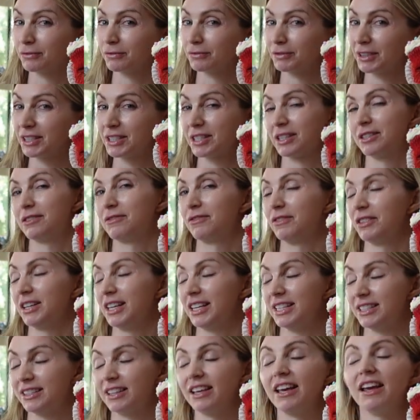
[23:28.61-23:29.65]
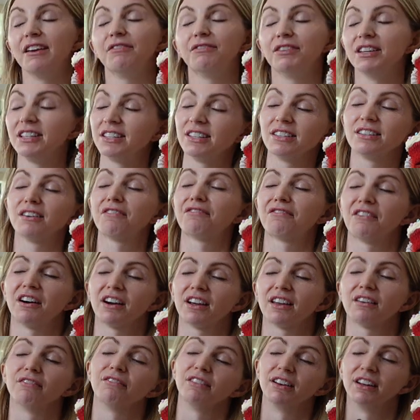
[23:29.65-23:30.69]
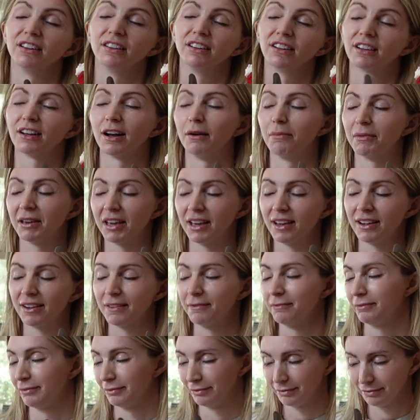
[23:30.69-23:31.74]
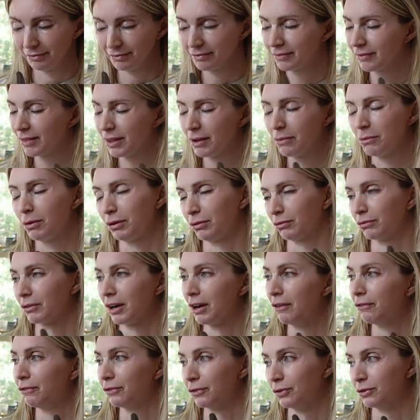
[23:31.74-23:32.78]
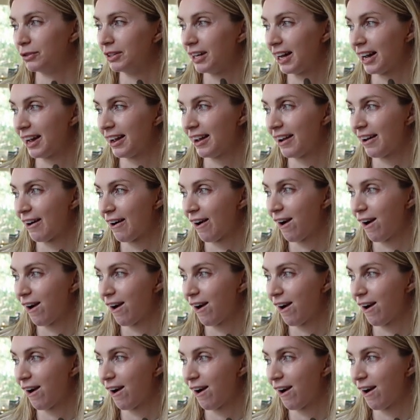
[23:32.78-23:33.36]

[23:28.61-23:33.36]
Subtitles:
this is if this is a fucking vanilla cupcake with red food dye,